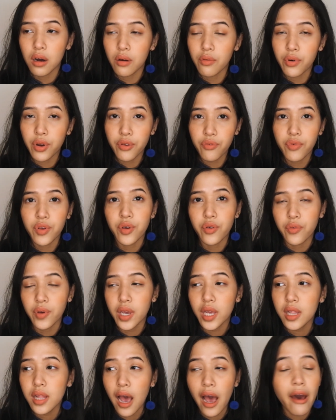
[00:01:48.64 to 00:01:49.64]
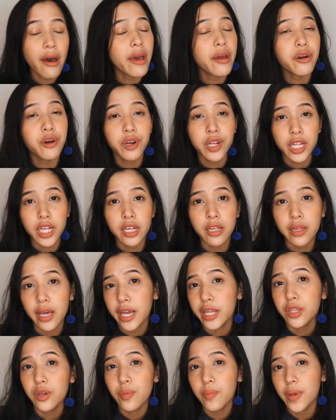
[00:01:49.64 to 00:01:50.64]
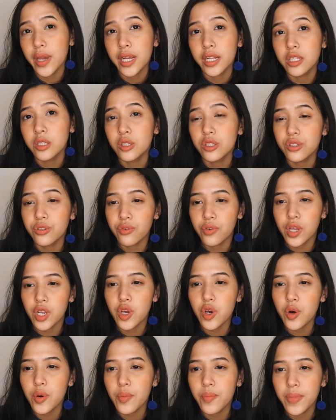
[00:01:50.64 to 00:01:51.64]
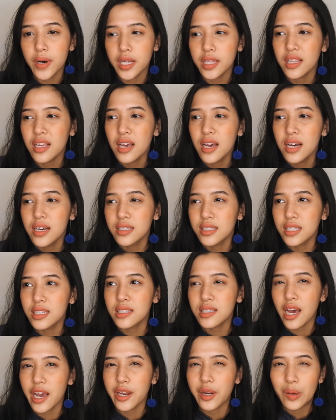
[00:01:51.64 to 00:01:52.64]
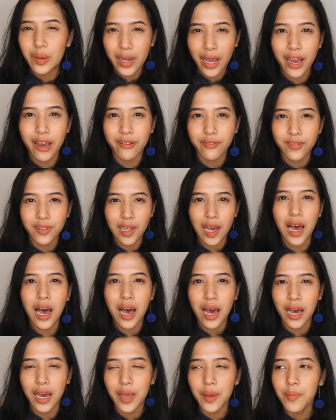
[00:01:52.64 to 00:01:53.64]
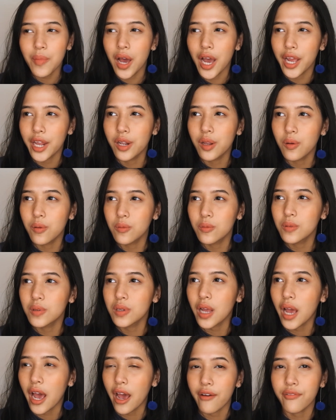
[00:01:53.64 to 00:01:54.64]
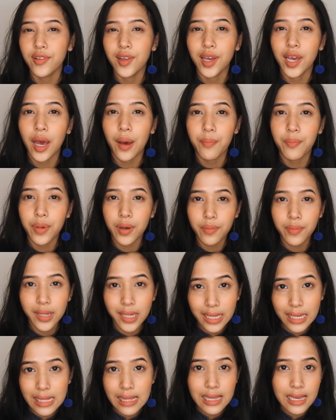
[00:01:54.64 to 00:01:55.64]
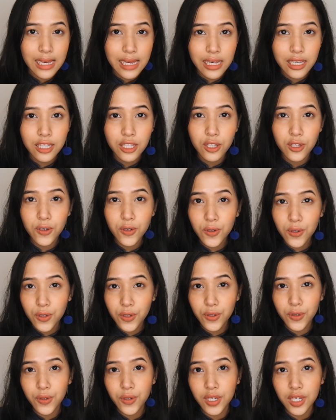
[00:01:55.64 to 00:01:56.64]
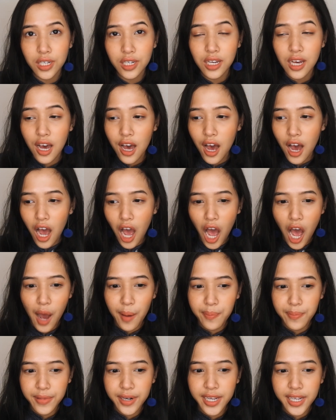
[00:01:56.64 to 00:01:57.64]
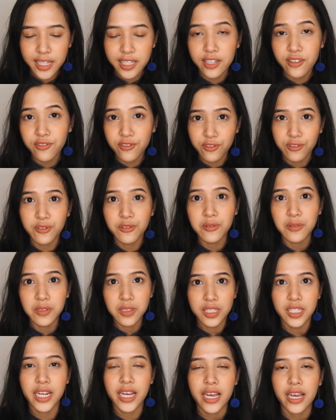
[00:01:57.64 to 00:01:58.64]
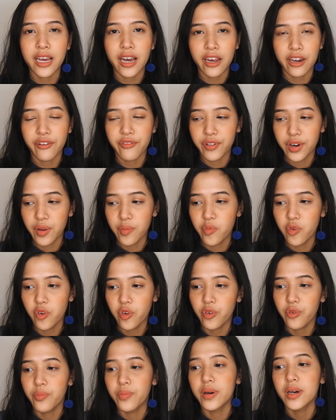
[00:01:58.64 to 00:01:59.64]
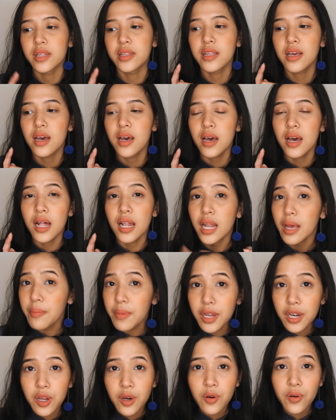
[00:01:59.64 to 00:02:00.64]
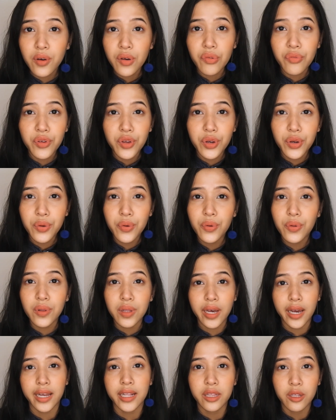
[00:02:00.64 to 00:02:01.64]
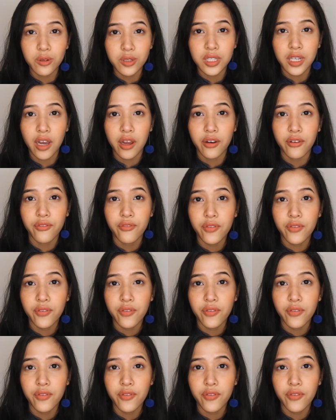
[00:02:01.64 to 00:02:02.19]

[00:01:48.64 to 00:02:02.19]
review it. I really like to make those videos, but since I don't have time, I don't have the capability to do the updated full day kind of review. But let me know if you do like those kind of